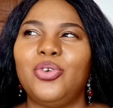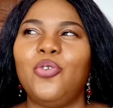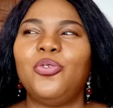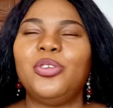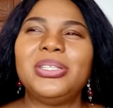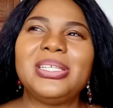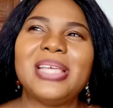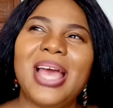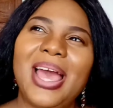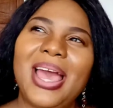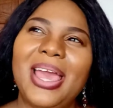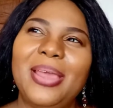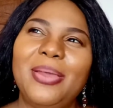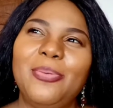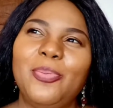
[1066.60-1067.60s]
over
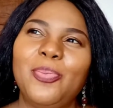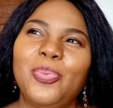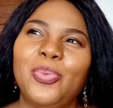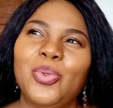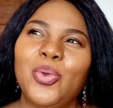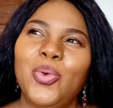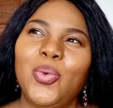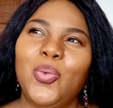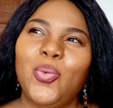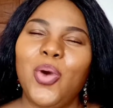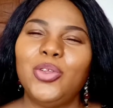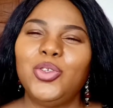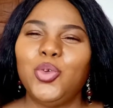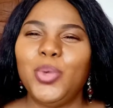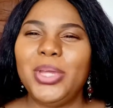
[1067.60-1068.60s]
time,
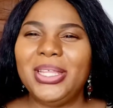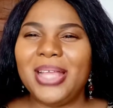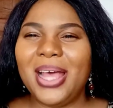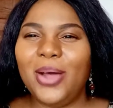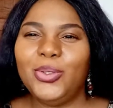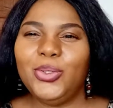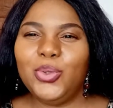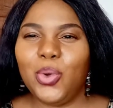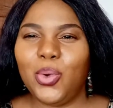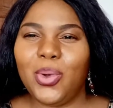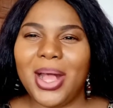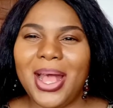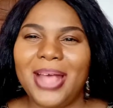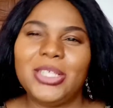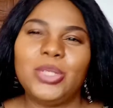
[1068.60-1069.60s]
what we now
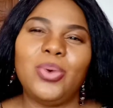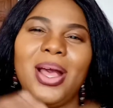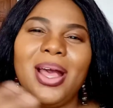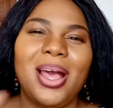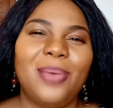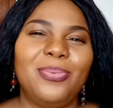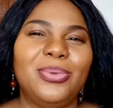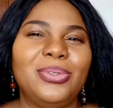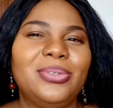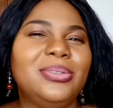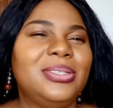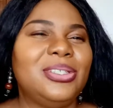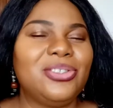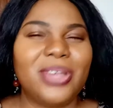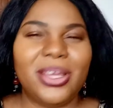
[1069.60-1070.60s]
know as what
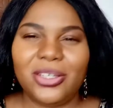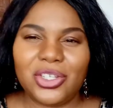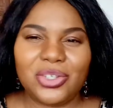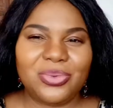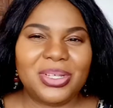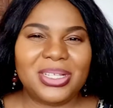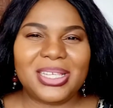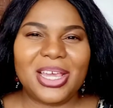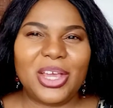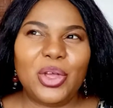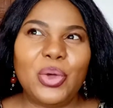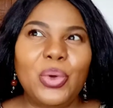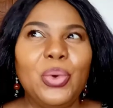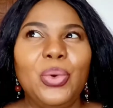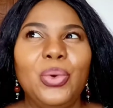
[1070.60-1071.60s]
happened centuries
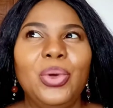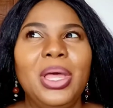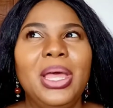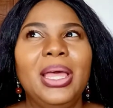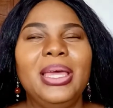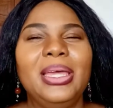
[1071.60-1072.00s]
ago,